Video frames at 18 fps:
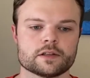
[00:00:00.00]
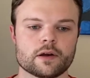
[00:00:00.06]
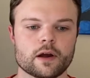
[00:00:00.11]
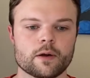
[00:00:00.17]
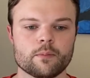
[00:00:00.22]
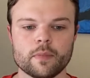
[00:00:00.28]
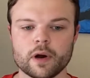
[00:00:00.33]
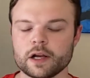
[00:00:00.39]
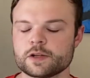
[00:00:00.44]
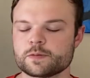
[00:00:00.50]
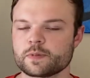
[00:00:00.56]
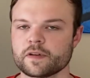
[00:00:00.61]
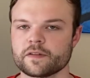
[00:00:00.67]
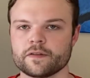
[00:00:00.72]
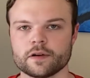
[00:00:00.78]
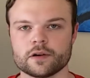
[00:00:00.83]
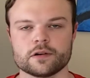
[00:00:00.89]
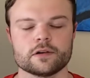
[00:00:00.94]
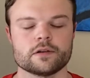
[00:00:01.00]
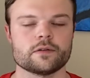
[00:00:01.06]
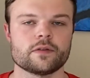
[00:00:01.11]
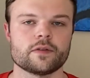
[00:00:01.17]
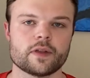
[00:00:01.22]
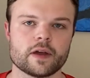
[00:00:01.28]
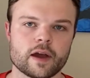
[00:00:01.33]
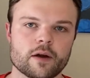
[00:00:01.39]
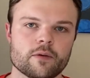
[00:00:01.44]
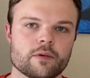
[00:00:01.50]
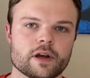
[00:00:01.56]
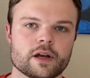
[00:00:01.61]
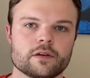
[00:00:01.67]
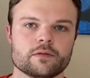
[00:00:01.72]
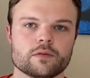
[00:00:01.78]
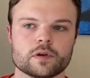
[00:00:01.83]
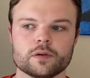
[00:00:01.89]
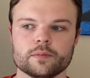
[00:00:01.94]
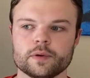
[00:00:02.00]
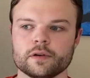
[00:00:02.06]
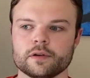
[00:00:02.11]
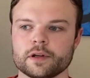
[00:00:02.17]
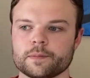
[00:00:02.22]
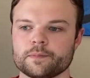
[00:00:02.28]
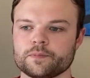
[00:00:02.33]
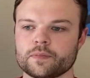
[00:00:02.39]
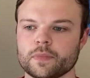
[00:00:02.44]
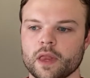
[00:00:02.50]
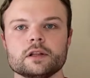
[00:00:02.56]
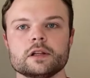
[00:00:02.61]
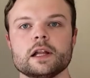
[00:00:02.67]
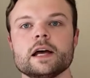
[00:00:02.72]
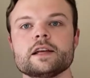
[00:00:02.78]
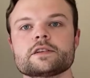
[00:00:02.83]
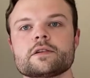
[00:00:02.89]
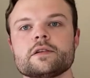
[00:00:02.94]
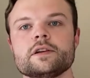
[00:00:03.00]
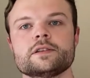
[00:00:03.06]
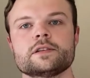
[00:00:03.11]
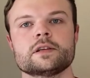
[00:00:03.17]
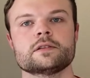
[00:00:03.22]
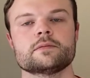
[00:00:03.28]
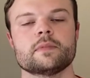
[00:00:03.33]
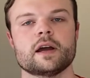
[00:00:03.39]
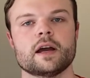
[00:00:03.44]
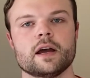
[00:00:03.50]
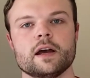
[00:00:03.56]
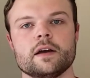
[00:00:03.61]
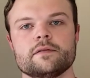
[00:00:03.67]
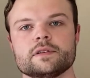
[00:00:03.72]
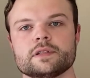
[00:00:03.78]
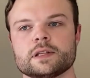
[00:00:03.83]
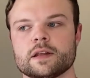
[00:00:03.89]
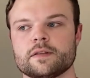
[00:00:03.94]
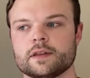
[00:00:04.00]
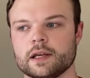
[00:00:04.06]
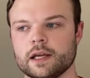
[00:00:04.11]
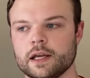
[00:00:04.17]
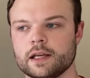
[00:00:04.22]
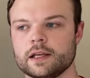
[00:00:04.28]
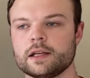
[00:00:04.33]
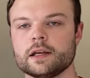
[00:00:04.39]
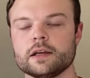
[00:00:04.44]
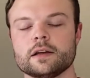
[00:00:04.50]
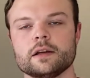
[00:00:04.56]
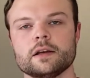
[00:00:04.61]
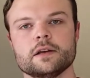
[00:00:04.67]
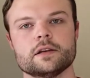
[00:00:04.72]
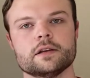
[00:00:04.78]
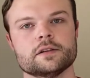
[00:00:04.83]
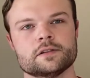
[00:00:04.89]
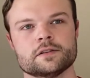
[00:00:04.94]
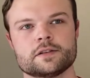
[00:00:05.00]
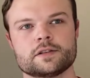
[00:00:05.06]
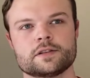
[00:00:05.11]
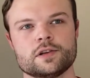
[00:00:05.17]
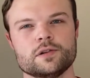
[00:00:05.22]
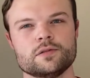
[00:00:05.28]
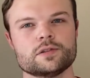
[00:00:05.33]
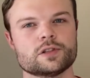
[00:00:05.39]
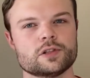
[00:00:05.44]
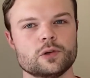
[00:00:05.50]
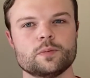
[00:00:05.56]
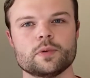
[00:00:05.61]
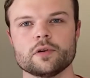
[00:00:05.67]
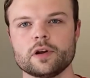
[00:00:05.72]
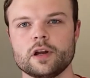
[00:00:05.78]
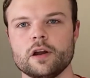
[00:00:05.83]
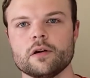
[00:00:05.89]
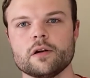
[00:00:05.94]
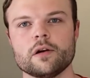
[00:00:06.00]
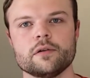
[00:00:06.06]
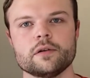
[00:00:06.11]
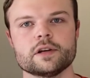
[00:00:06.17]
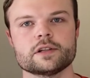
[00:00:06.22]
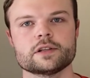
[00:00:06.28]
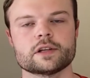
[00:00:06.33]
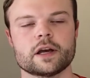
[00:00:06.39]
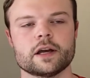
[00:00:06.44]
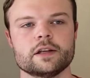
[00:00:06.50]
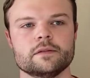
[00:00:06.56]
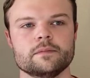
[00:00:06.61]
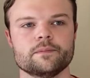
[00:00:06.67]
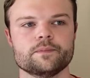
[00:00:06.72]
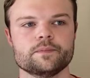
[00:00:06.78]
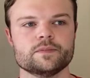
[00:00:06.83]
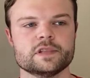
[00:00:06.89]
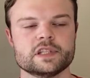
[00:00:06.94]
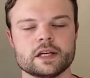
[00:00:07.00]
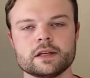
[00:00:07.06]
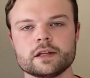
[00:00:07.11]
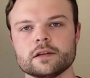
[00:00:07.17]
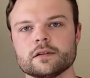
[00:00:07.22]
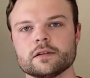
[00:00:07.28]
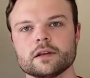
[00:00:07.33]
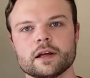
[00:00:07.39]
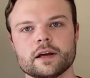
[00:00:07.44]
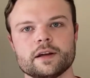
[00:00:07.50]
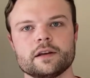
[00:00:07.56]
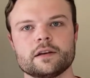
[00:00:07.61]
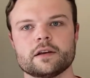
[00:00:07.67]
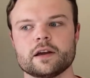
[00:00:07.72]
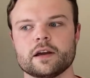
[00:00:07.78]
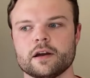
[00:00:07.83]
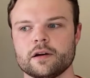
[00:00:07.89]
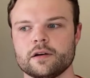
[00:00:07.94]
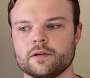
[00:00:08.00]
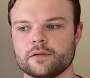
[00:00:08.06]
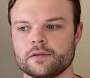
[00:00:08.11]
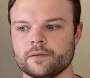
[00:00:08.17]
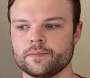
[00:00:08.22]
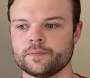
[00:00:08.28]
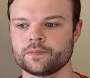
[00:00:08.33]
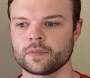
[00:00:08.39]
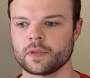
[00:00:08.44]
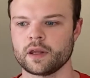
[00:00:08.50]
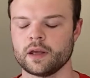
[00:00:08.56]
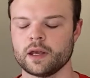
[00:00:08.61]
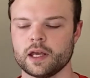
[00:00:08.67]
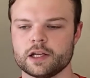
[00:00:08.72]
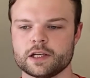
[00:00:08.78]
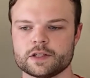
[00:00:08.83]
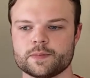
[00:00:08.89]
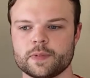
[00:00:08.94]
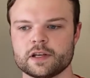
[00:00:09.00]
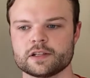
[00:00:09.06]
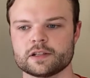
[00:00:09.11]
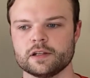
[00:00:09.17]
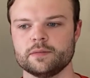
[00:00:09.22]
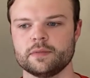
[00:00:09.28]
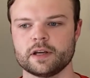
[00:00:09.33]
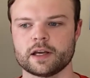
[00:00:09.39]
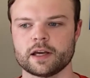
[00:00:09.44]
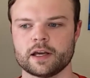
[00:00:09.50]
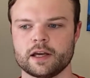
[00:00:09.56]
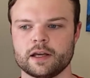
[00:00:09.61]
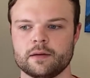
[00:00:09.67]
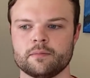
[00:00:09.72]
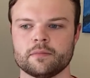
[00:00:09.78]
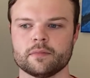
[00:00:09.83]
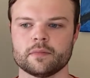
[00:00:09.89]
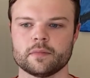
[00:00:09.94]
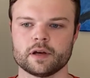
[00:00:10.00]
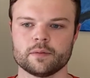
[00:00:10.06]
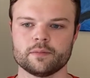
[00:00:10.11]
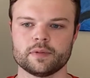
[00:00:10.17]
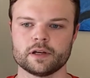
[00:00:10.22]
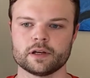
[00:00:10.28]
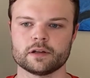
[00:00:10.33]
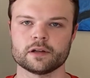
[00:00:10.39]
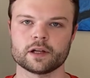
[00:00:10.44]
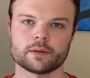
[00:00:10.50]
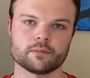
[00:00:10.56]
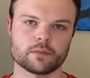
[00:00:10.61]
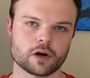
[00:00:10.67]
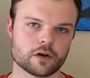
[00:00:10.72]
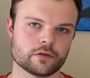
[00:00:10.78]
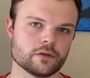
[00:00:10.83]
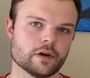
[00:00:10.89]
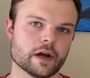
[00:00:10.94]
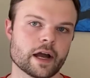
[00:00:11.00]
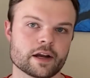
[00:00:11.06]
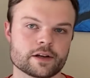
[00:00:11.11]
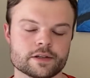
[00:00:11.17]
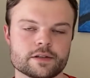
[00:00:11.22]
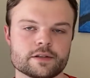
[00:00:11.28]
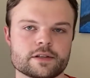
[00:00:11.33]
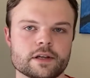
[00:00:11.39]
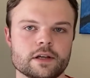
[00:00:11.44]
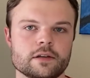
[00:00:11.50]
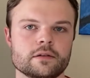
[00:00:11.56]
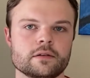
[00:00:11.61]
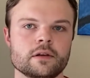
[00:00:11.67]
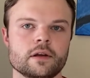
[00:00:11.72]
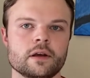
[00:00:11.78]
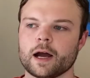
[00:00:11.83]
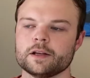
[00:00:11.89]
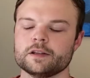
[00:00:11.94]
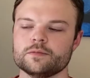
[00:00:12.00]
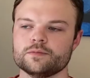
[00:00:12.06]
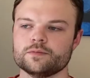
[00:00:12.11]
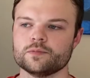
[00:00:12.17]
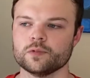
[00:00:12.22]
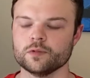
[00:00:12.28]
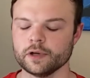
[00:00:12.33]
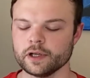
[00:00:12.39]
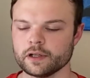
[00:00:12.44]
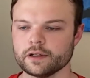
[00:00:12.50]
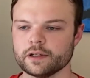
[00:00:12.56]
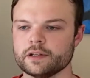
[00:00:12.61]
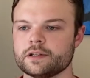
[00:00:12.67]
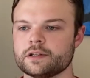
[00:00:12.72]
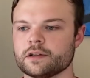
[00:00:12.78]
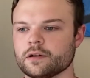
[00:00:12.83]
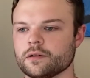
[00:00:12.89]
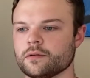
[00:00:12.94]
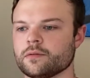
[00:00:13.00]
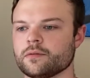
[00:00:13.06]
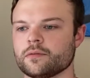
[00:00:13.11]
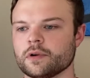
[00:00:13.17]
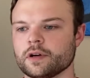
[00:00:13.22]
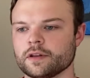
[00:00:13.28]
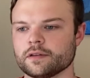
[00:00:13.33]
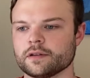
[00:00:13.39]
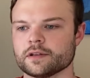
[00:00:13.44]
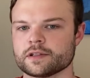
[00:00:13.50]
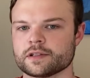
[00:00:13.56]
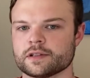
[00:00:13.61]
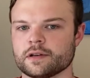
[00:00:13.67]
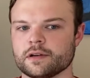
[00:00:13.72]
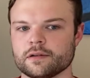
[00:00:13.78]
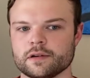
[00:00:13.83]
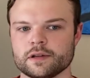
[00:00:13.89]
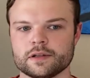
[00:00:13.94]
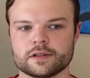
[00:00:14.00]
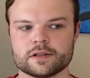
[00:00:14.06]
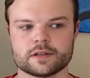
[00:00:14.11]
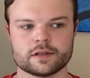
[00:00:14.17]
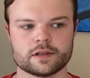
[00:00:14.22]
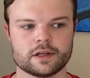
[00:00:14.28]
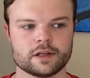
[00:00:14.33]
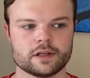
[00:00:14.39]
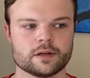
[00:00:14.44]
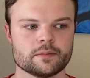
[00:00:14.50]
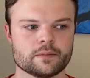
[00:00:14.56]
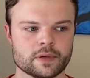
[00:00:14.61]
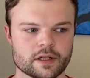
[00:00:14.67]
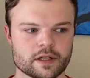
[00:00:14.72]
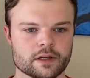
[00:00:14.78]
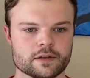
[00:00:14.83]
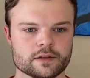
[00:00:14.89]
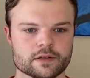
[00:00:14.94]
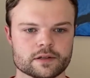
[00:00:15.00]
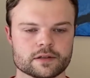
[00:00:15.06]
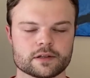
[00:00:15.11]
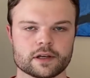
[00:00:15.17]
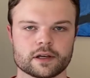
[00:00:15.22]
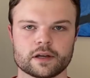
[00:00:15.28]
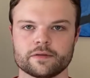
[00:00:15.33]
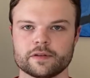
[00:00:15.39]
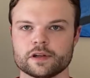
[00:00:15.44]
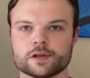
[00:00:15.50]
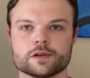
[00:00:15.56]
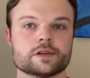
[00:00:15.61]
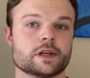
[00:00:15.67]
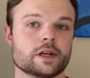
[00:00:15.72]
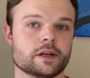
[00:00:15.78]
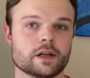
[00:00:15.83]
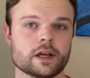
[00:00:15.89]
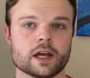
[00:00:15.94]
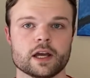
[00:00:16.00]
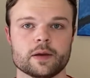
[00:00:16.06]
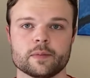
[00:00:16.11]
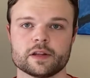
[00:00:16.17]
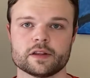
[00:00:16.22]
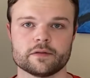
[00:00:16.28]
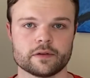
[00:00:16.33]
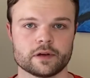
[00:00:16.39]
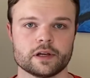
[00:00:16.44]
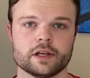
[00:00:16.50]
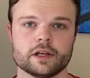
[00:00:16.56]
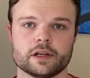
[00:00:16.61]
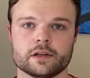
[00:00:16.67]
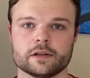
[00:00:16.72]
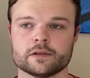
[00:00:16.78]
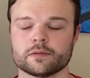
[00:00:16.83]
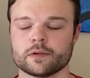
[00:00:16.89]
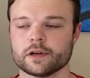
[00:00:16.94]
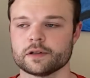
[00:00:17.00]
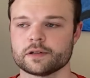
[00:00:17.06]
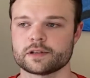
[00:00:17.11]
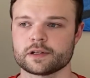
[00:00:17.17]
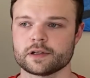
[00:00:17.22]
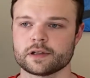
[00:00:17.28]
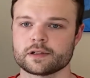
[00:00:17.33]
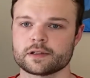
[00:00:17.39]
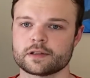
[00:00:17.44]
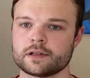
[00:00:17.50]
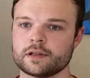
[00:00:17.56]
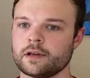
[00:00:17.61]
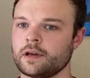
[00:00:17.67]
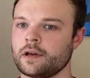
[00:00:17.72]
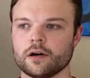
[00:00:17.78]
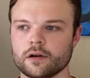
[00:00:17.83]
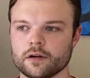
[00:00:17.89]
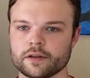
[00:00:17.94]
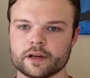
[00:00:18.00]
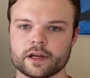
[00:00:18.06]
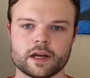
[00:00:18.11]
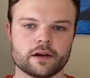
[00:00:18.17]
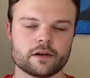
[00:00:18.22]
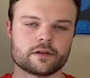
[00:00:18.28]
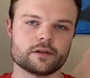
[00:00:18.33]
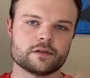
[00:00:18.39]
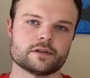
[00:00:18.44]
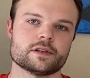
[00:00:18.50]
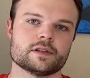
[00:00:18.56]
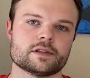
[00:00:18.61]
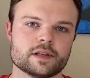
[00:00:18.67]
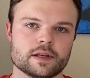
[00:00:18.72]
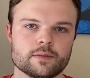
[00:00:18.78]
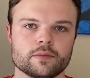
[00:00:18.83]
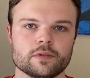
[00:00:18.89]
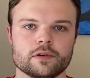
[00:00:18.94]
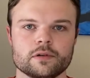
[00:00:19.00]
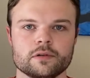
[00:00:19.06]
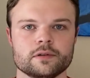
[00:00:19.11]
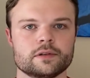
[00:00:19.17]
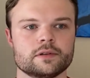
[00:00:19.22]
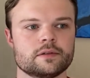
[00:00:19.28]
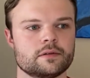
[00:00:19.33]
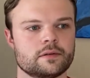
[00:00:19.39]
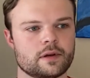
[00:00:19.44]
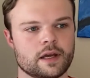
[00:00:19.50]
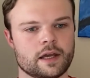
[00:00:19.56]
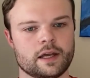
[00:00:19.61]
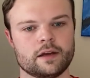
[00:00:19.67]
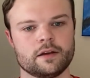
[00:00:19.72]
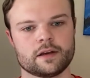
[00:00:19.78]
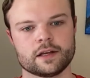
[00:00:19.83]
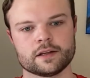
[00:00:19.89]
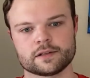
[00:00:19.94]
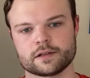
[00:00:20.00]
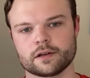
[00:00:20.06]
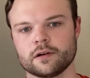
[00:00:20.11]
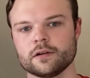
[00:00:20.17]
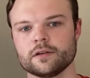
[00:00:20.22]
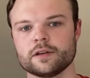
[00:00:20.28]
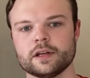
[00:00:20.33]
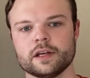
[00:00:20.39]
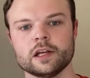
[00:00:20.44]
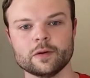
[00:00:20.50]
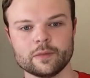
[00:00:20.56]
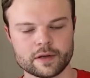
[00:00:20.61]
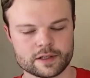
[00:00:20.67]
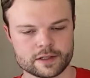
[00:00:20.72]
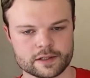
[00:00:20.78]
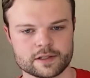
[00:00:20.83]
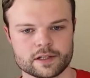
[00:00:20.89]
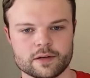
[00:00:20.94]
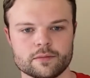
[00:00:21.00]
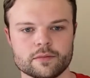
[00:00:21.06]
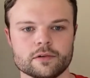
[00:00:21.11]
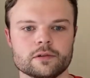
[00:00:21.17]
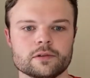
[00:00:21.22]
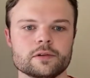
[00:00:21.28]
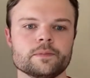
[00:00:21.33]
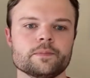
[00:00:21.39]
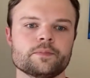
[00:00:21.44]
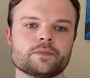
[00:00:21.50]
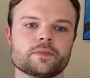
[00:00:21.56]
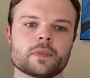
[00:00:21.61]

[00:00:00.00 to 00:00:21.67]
So I much prefer that way of world building. Last criticism I have is that the ending is too superhero-ish. I didn't like how it just basically became a big like Marvel action scene. I really don't want this series to end up being just like Avengers Endgame at the very end, where it's just all the characters assembled against all the enemies assembled,